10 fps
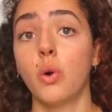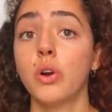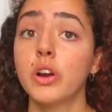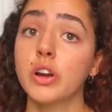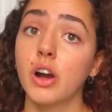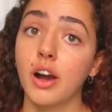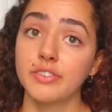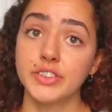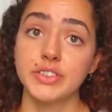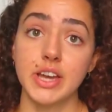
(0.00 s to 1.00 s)
or
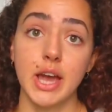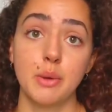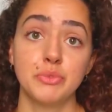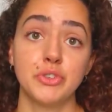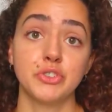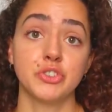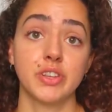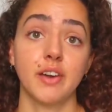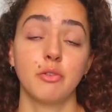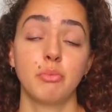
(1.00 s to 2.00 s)
oftentimes you'll
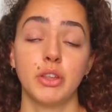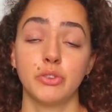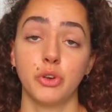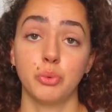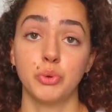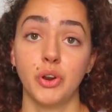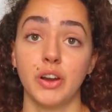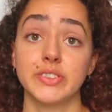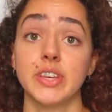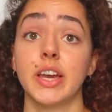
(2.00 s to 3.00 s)
just have a benzoyl
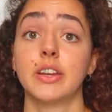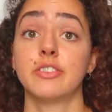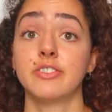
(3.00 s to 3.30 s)
peroxide